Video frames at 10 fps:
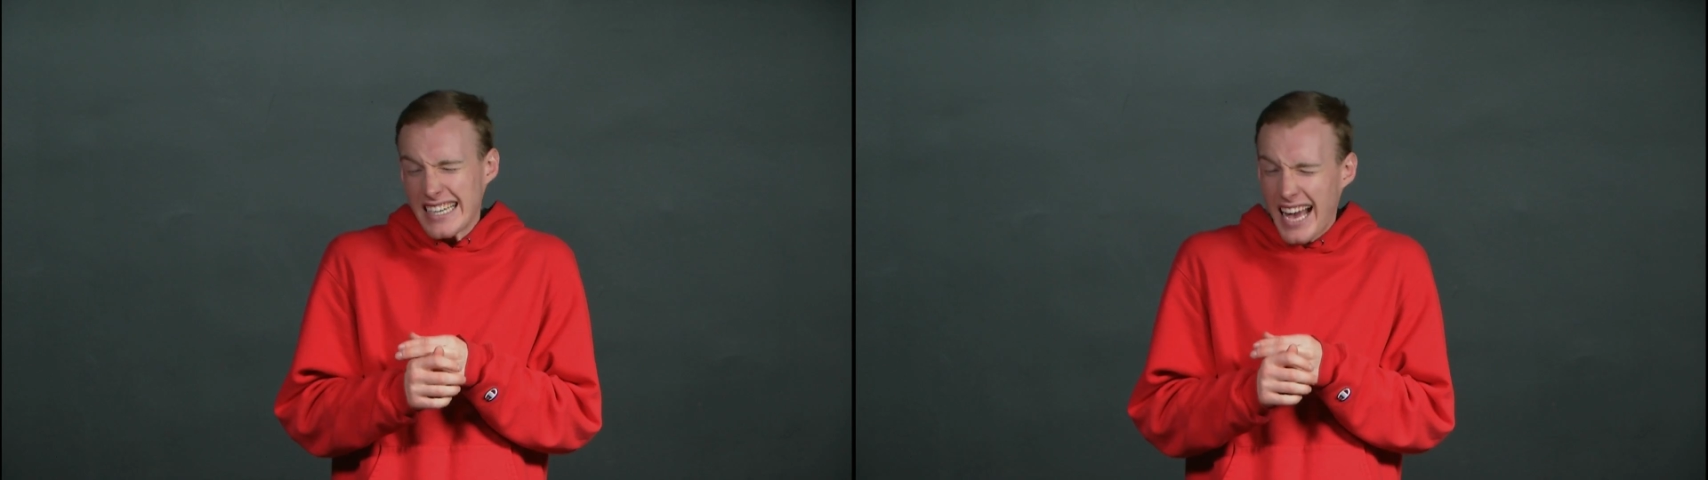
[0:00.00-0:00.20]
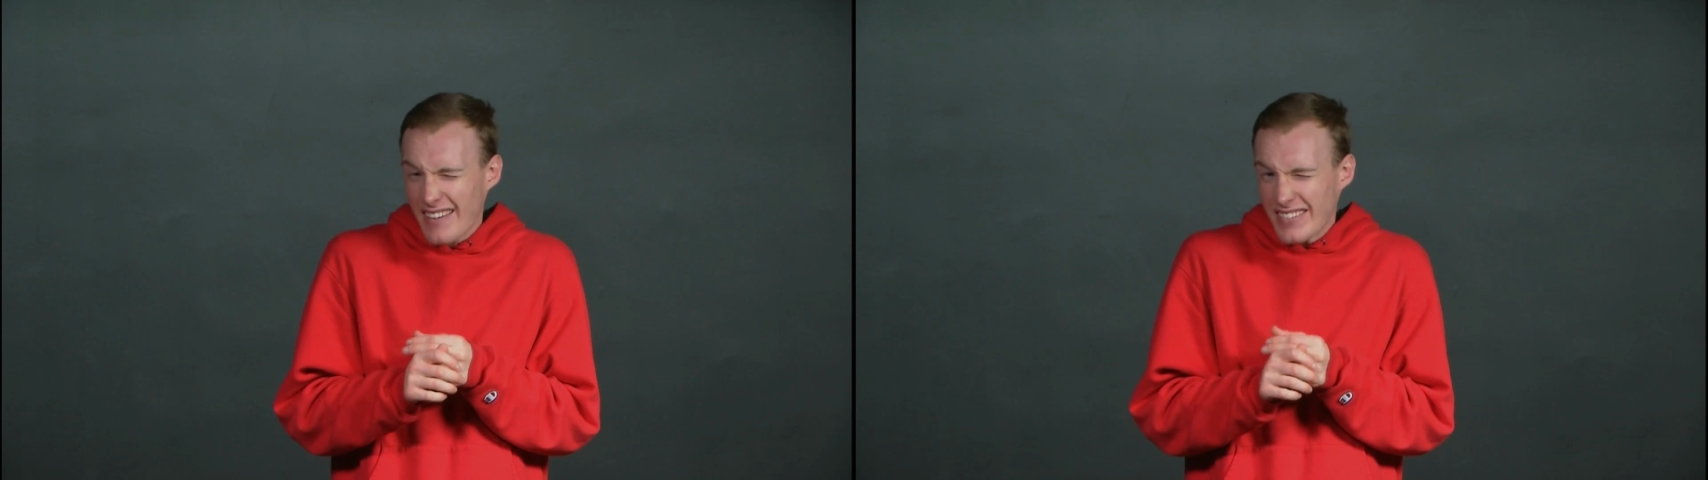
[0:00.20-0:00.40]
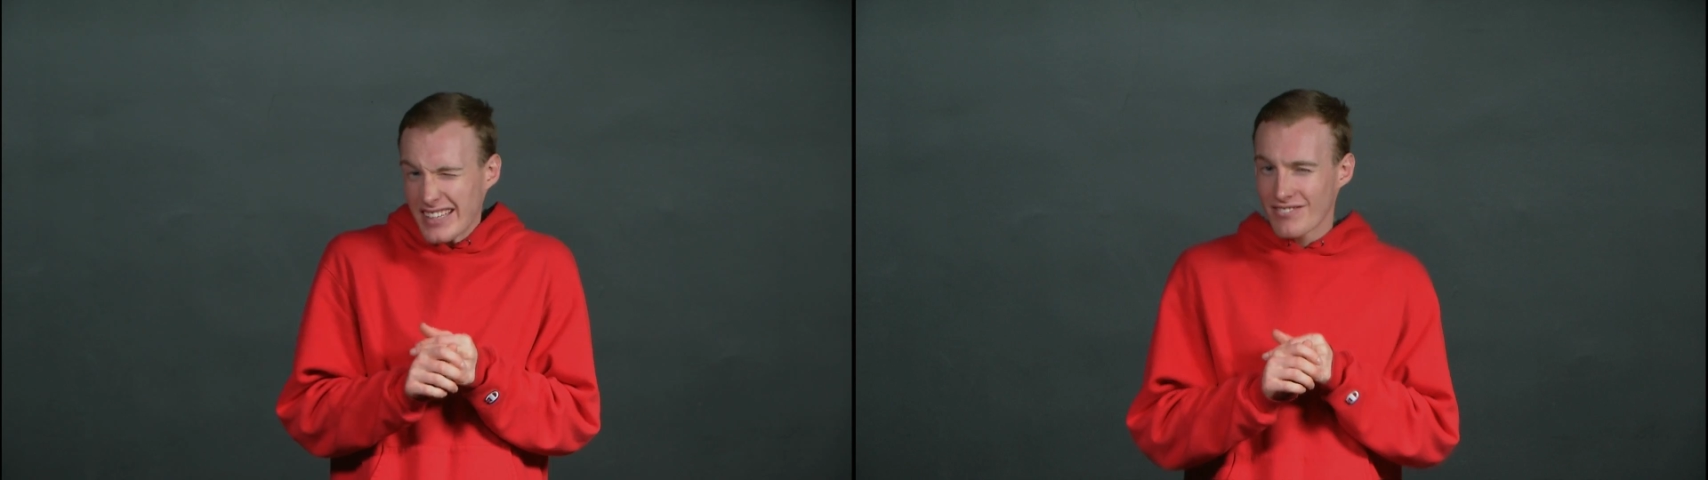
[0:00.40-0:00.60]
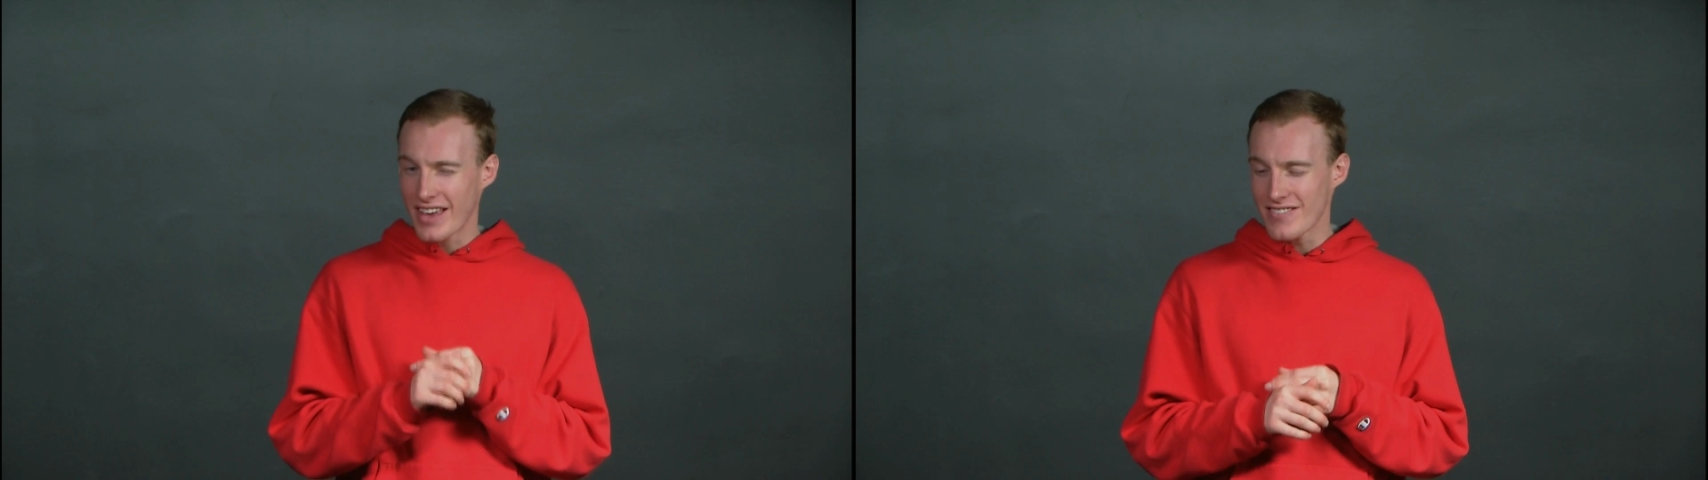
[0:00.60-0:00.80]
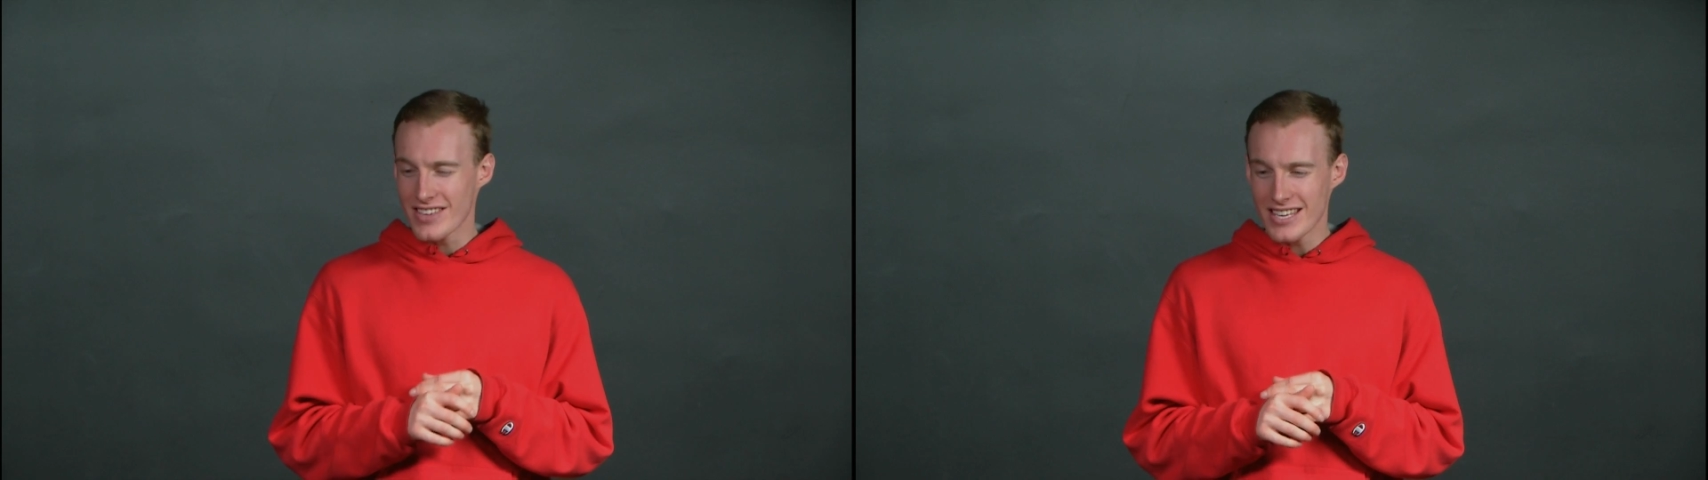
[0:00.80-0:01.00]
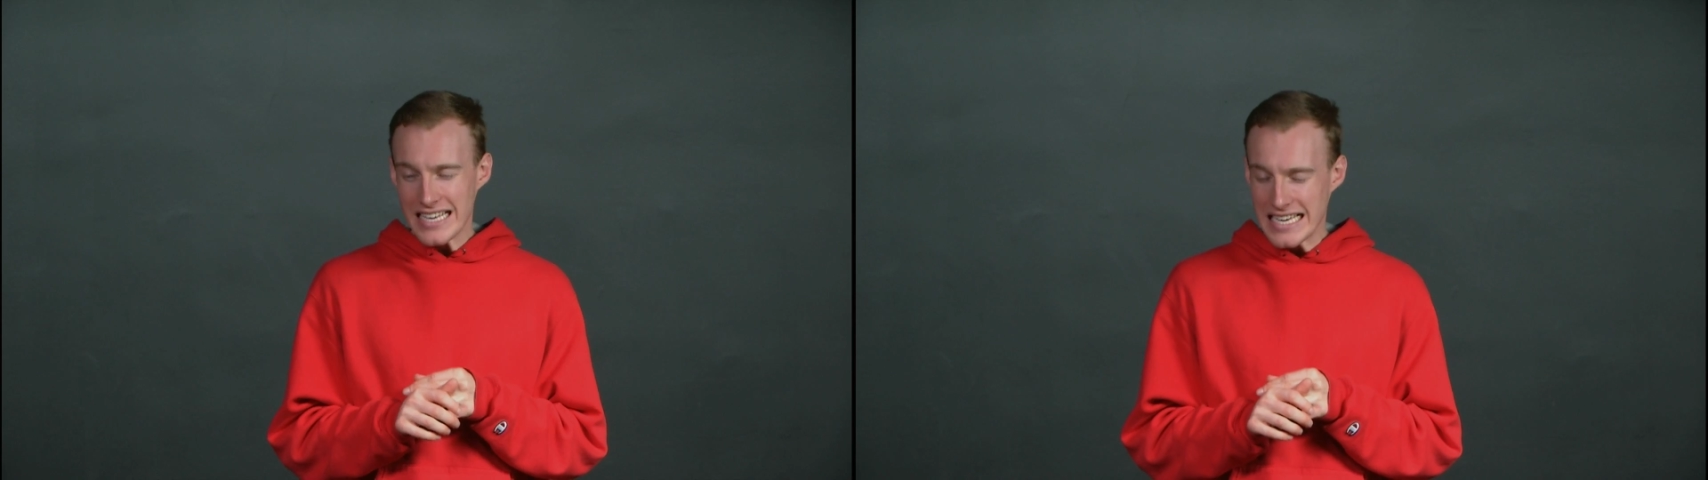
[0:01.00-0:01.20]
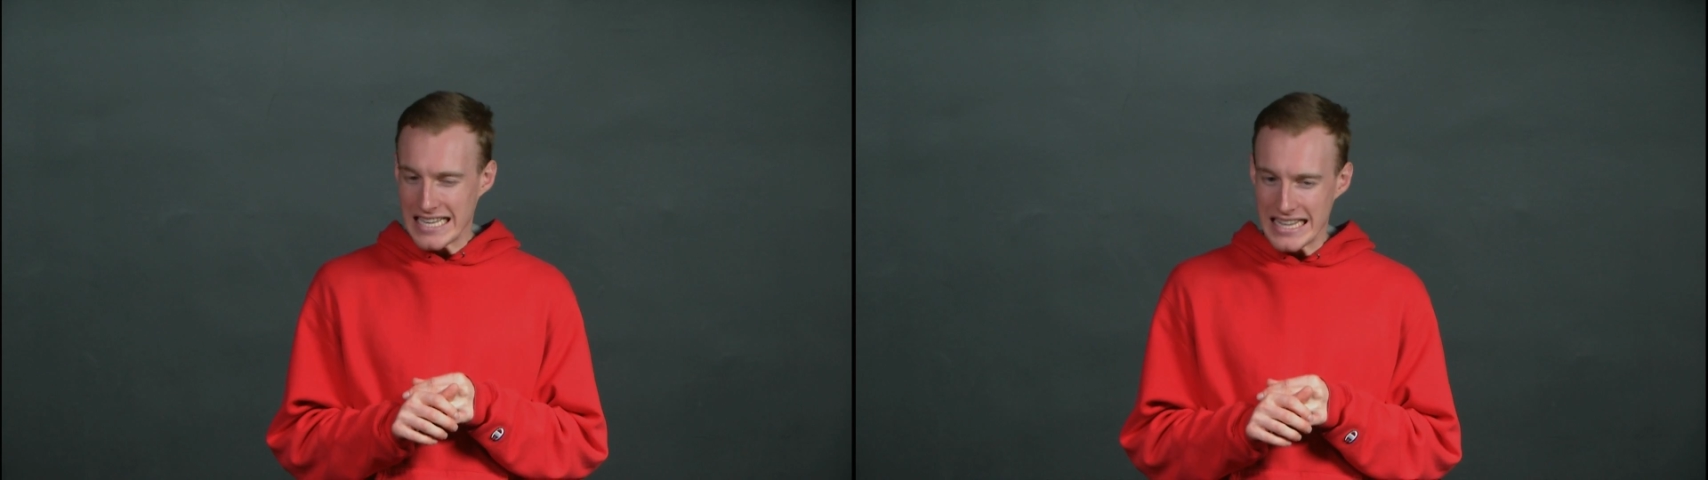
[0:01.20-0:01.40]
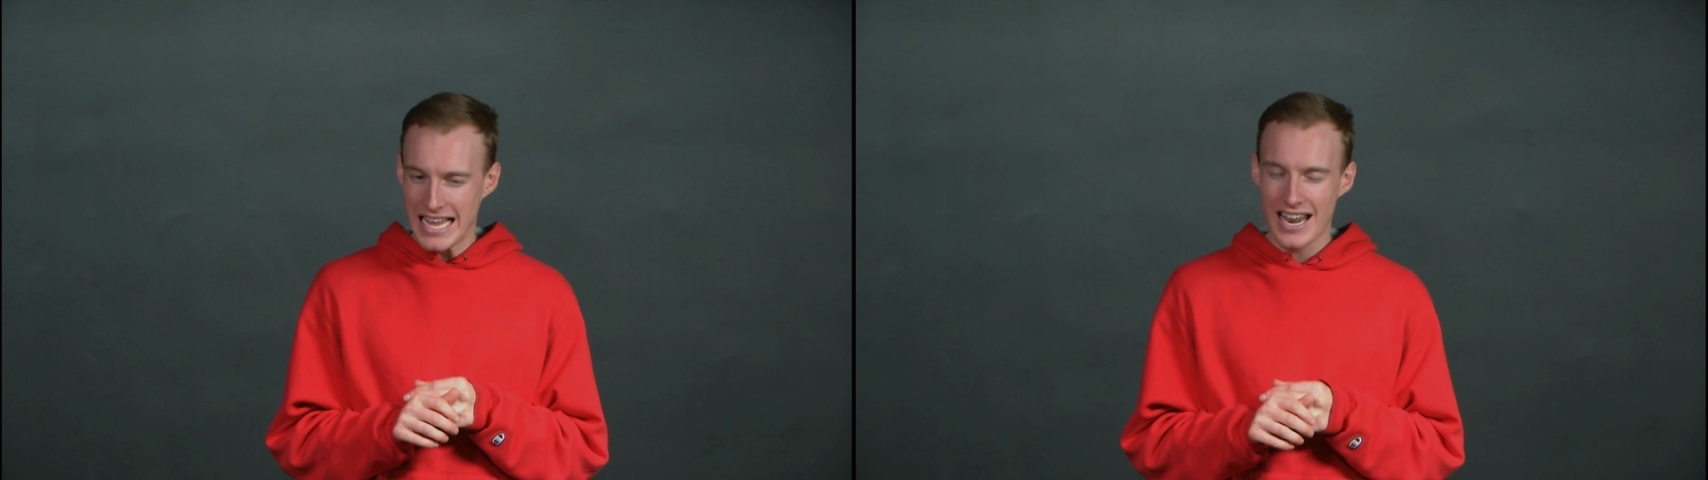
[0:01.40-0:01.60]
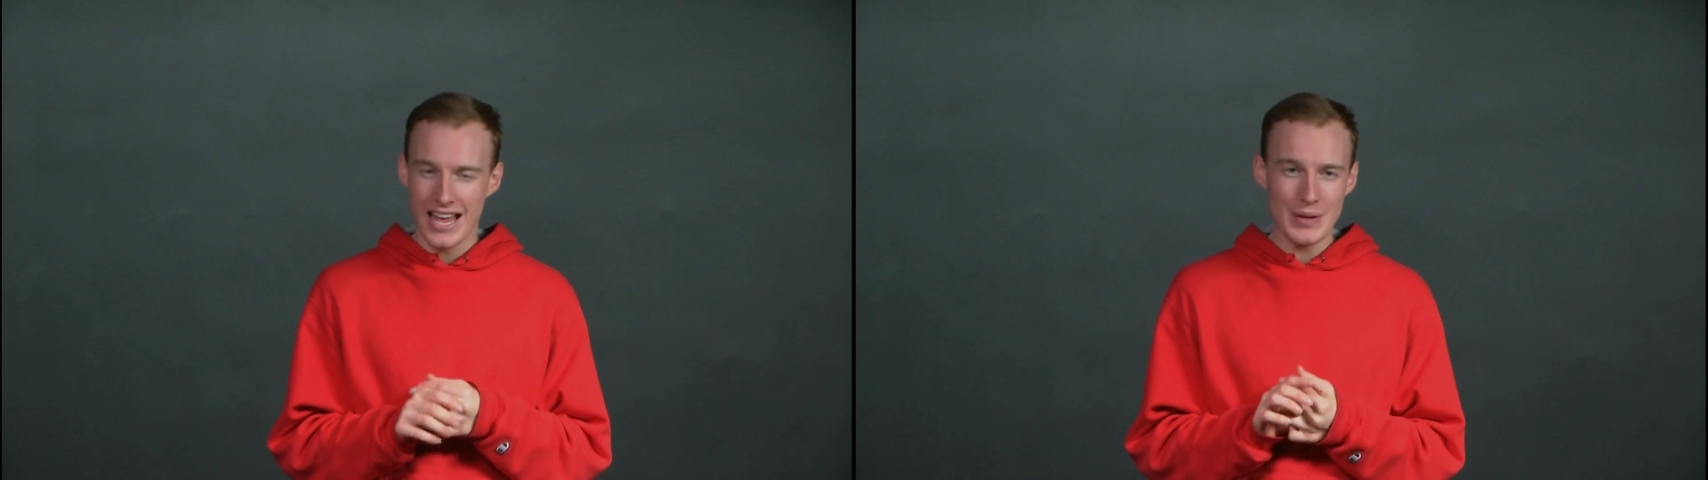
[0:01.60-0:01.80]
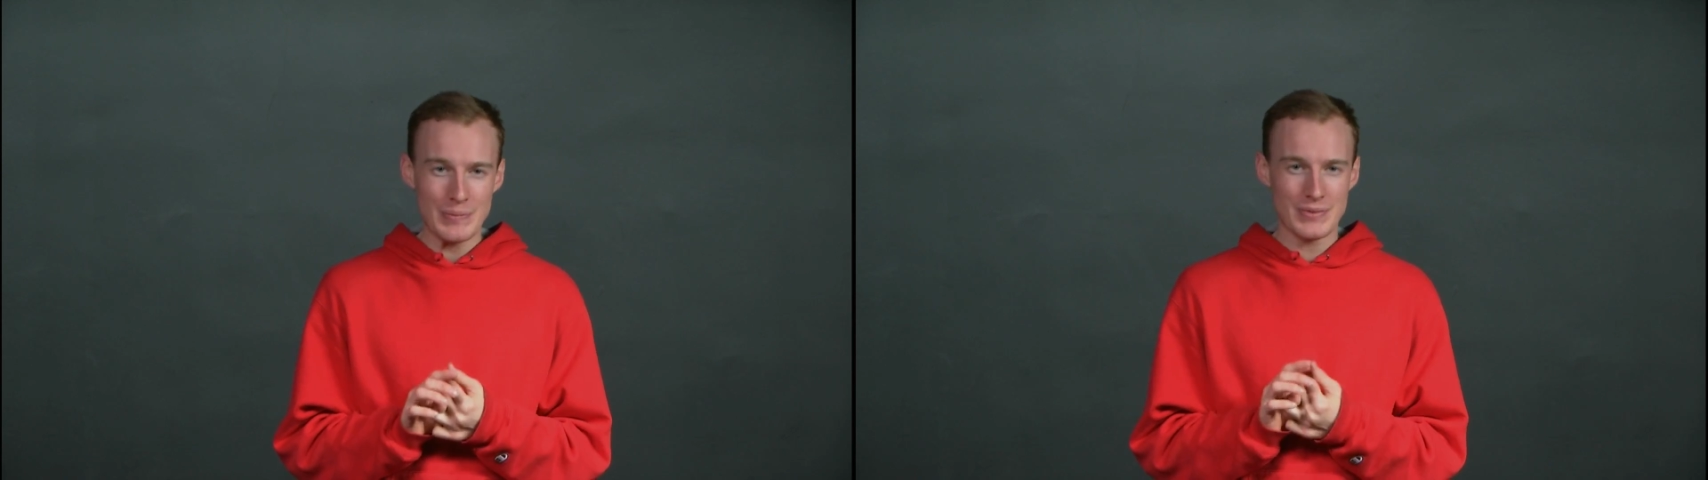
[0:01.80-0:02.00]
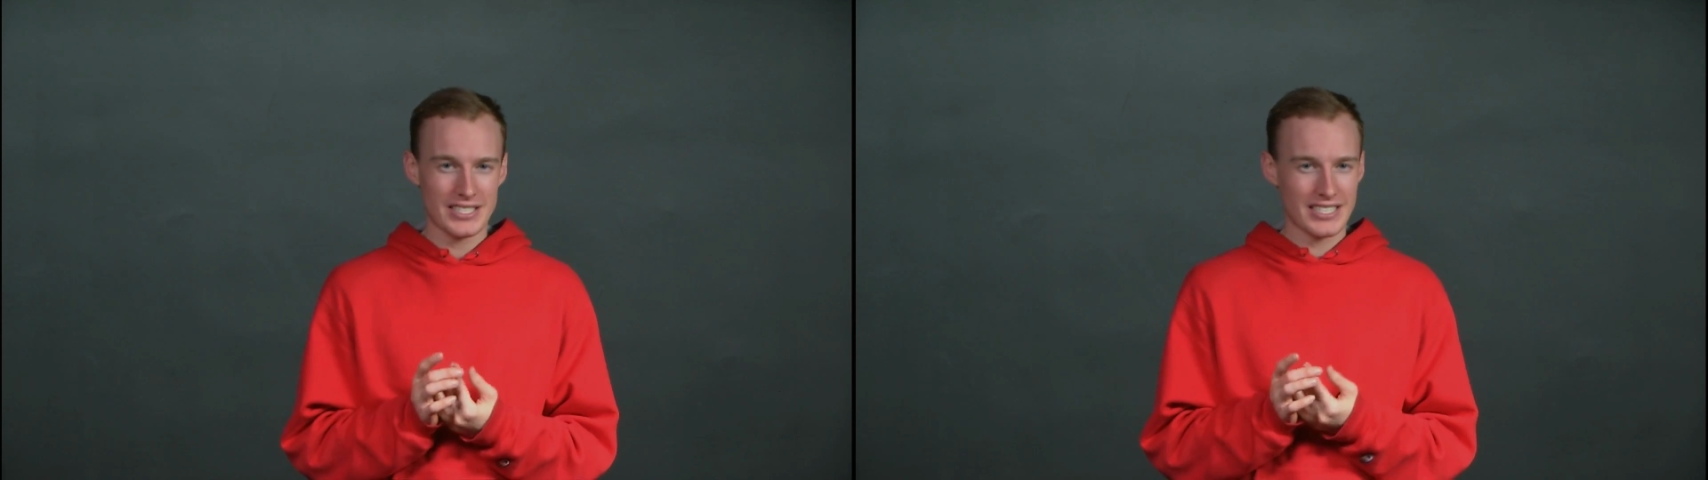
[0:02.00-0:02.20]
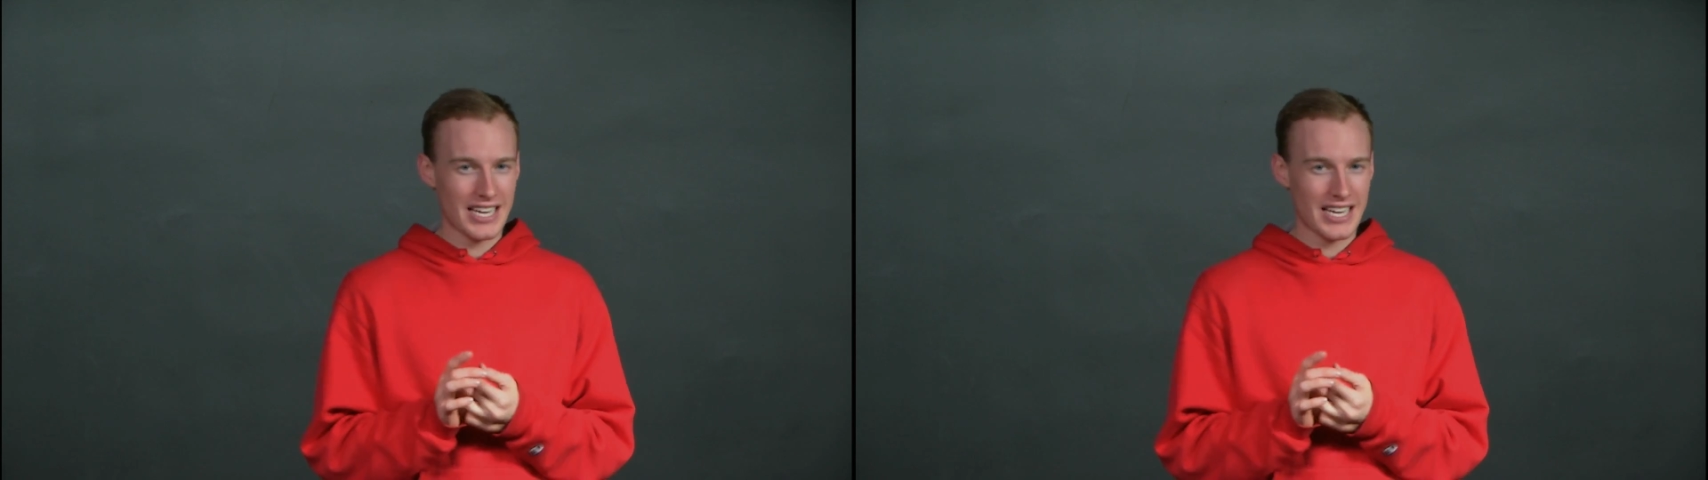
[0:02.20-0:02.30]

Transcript: I mean, maybe that helps